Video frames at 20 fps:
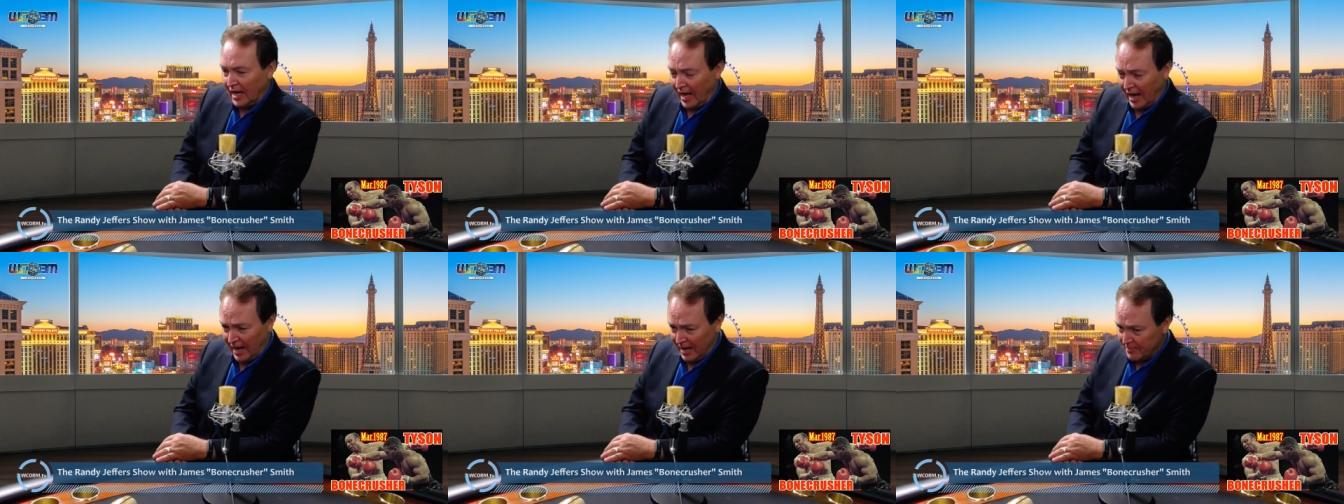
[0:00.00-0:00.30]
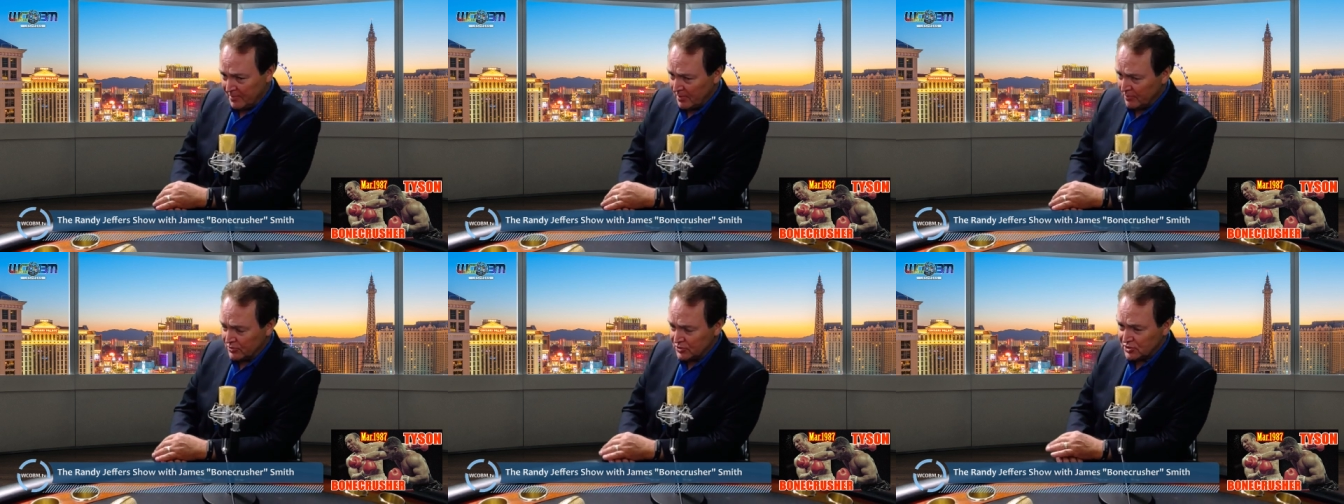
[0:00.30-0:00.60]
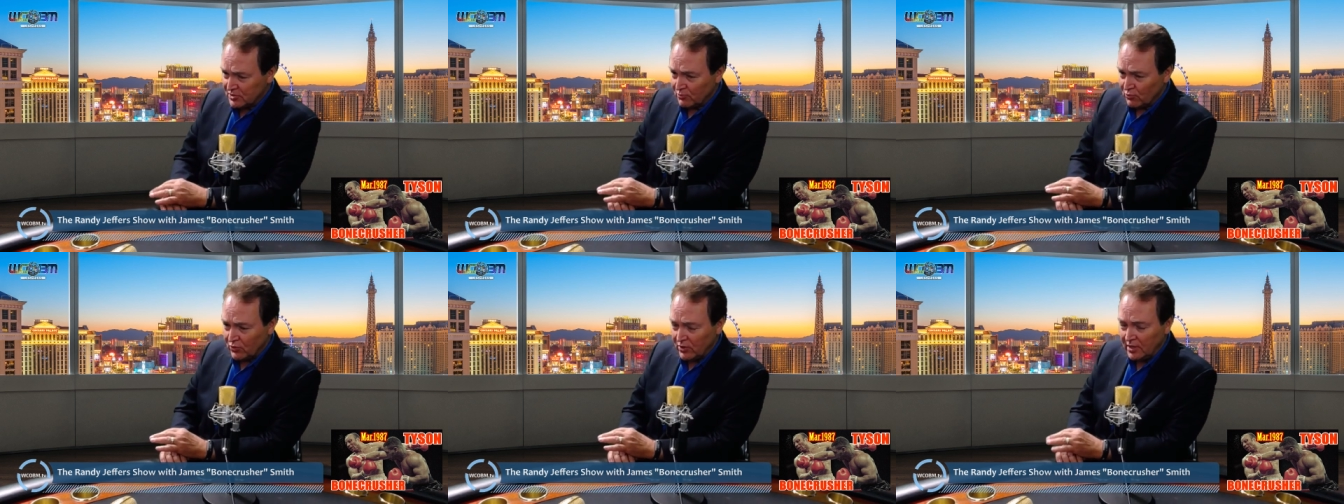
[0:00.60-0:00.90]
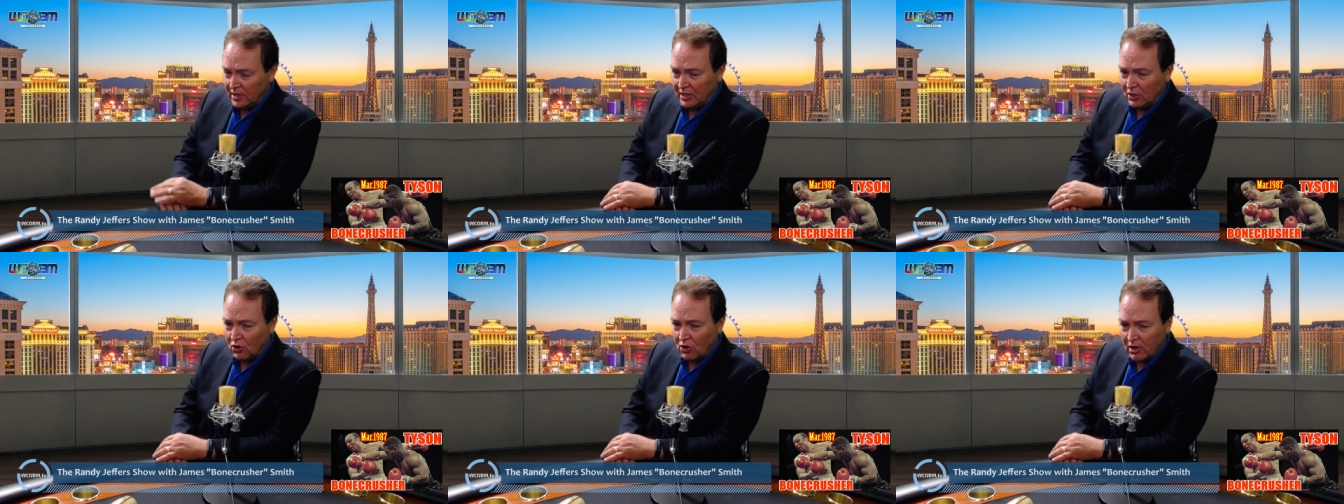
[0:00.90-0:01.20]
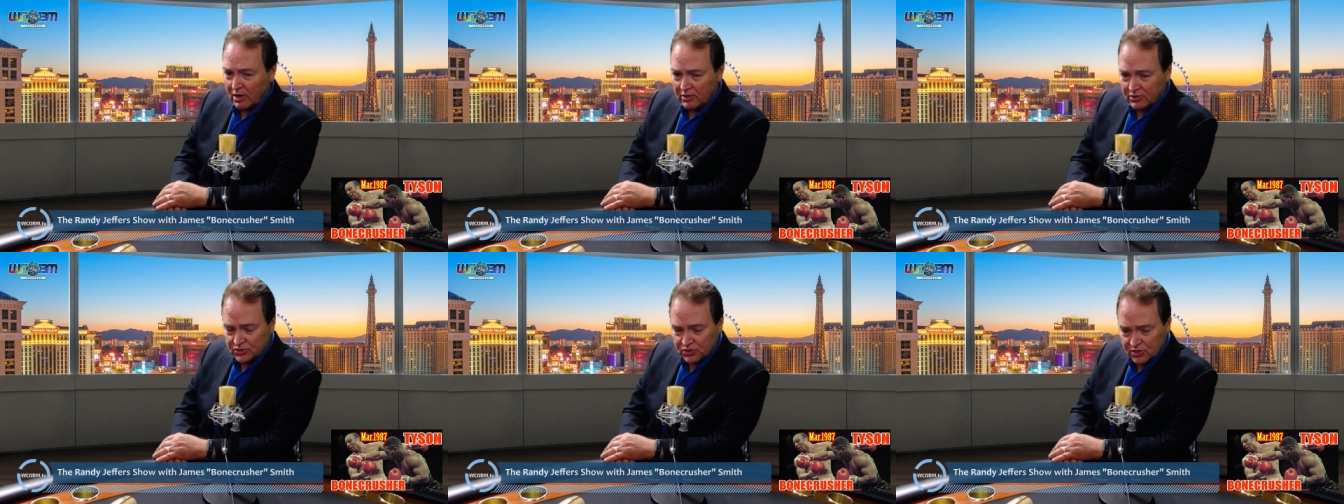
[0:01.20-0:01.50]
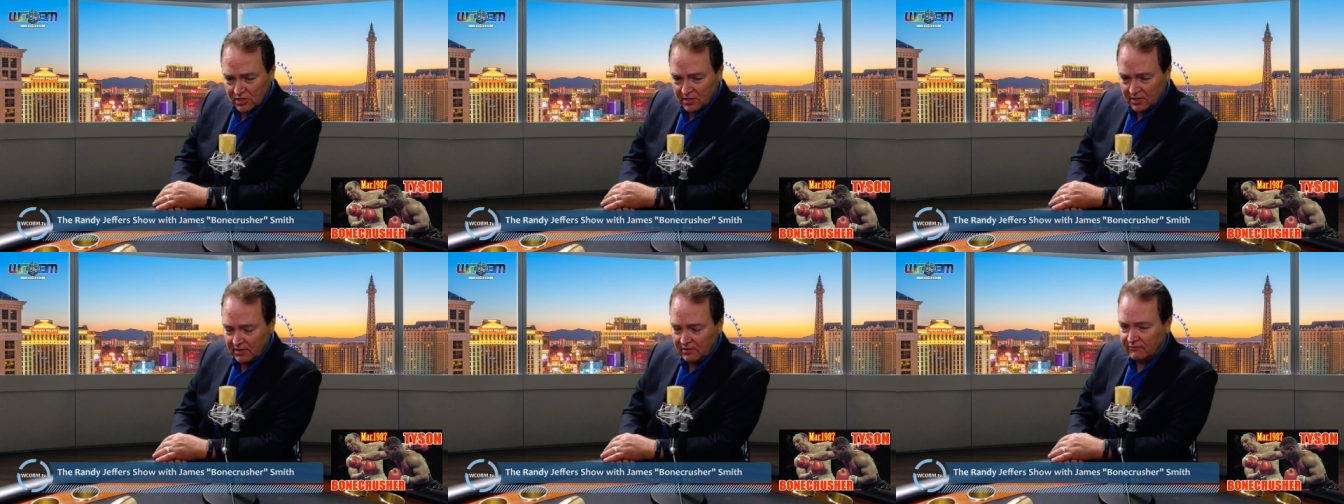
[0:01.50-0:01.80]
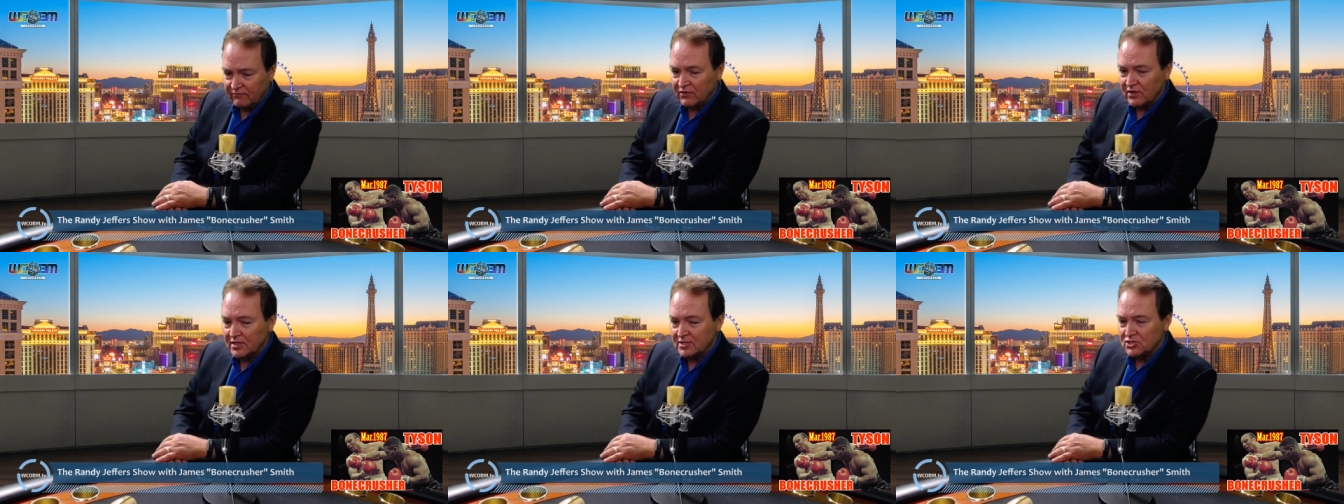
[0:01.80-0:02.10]
I remember some really large
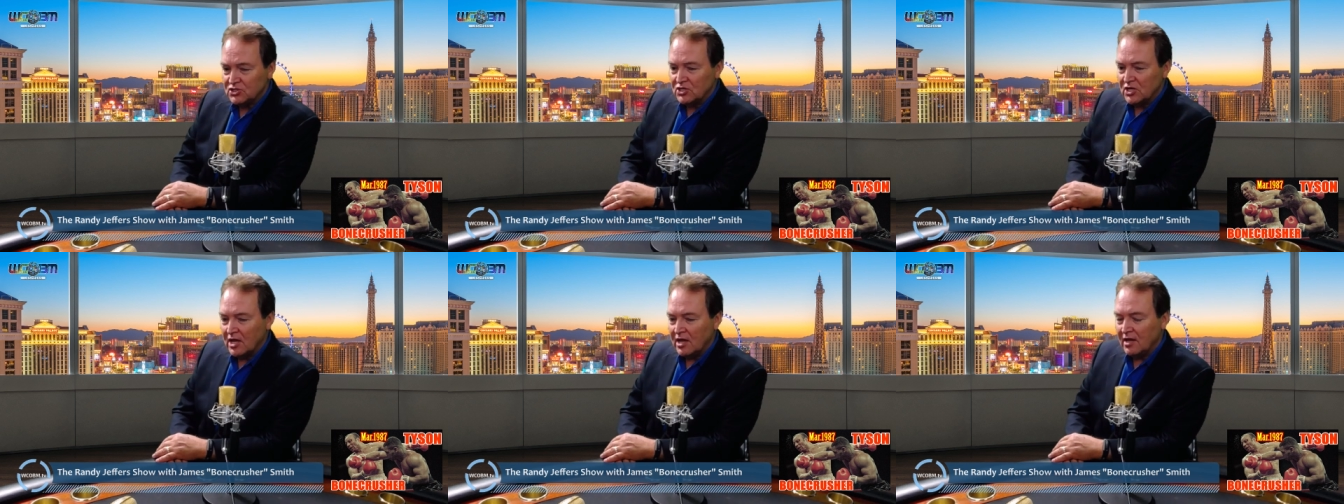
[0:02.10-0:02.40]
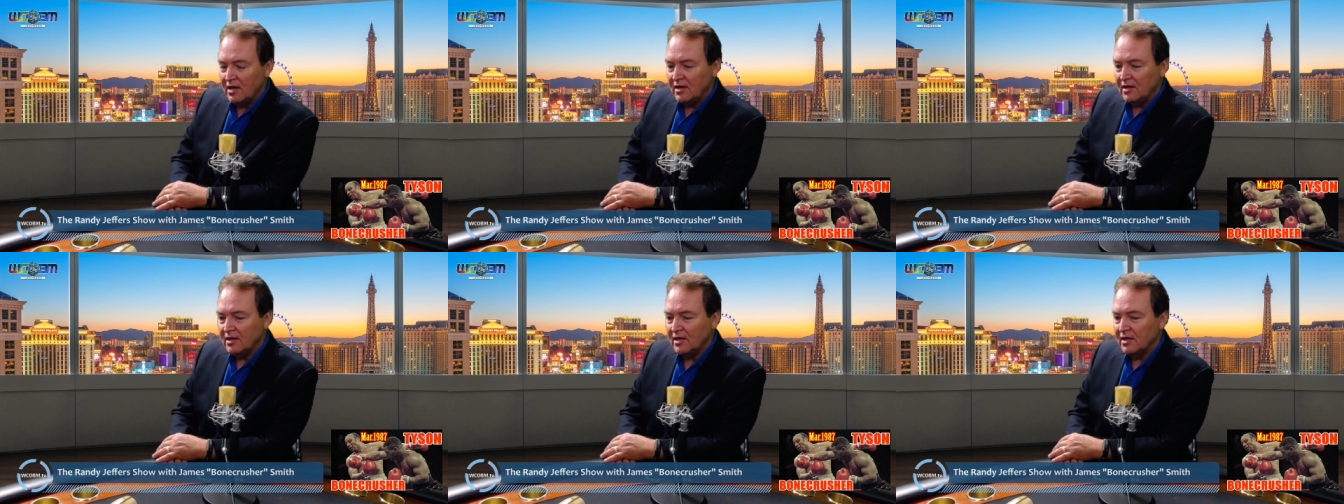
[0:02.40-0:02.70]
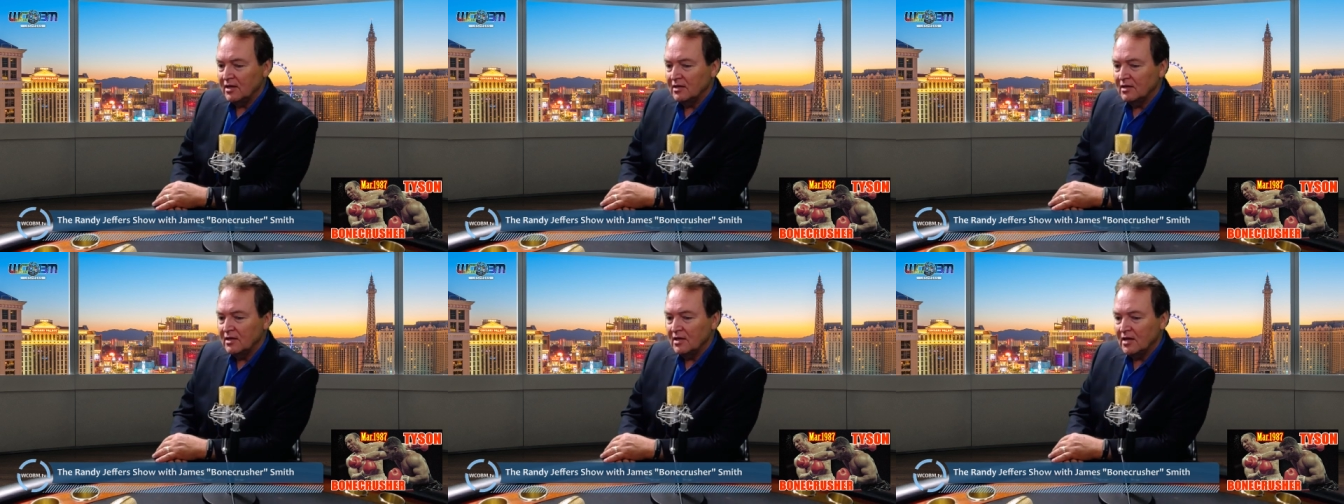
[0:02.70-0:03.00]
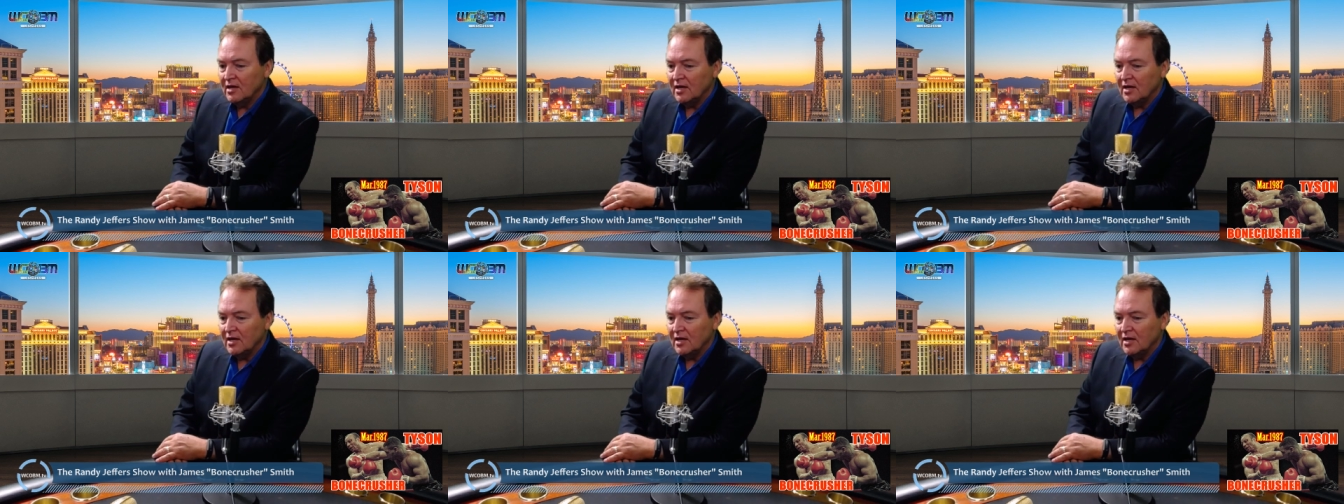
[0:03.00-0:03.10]
events, and